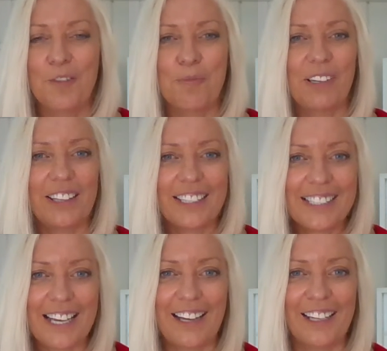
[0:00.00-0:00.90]
But at the
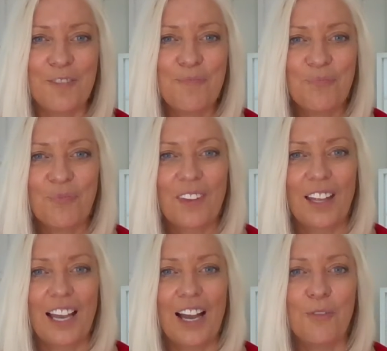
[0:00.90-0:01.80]
time,
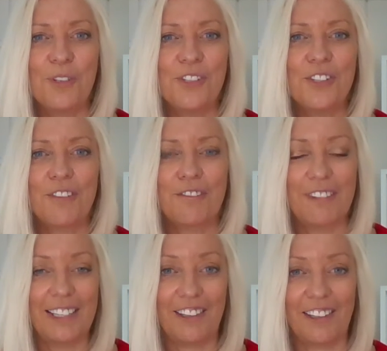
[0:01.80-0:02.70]
I was
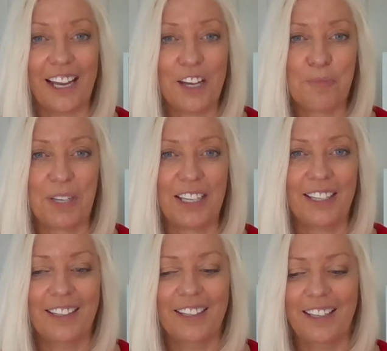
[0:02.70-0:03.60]
really
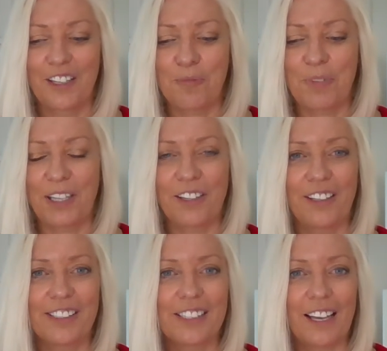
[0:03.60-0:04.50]
unhappy
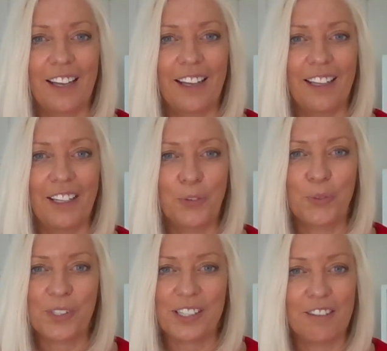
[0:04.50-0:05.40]
because I
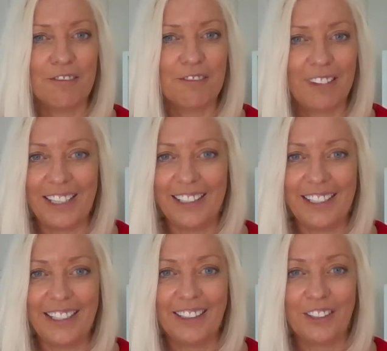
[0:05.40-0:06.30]
was in a
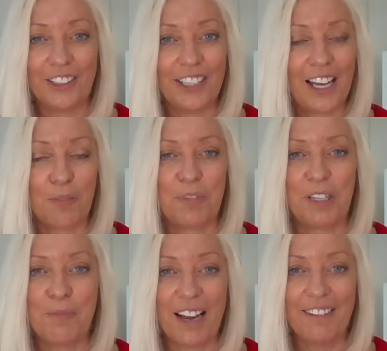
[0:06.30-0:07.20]
really
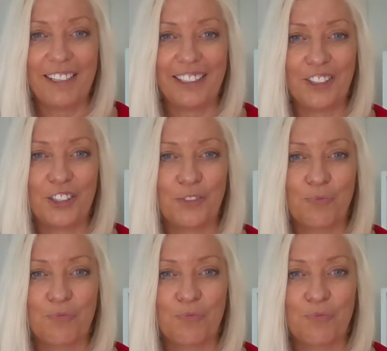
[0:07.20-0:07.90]
unhappy marriage,